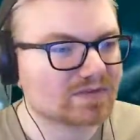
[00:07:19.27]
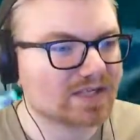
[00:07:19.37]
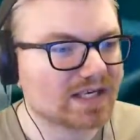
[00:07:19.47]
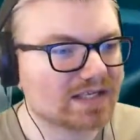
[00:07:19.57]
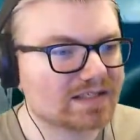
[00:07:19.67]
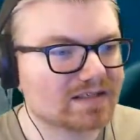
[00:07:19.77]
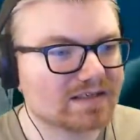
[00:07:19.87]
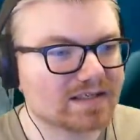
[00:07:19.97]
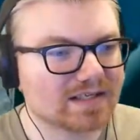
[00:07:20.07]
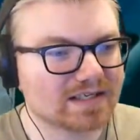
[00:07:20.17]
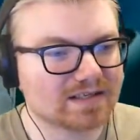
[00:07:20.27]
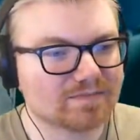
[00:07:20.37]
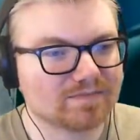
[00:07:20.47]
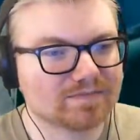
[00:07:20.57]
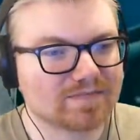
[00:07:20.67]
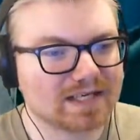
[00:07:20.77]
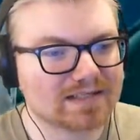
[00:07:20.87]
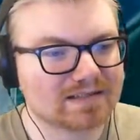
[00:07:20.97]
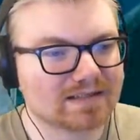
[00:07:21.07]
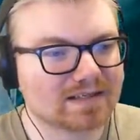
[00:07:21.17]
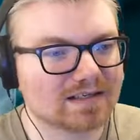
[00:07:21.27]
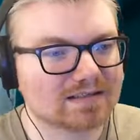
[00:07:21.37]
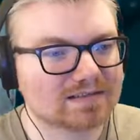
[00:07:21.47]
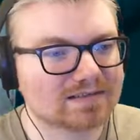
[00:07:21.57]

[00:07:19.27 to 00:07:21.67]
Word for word: Okay, I did not hit him. I did not.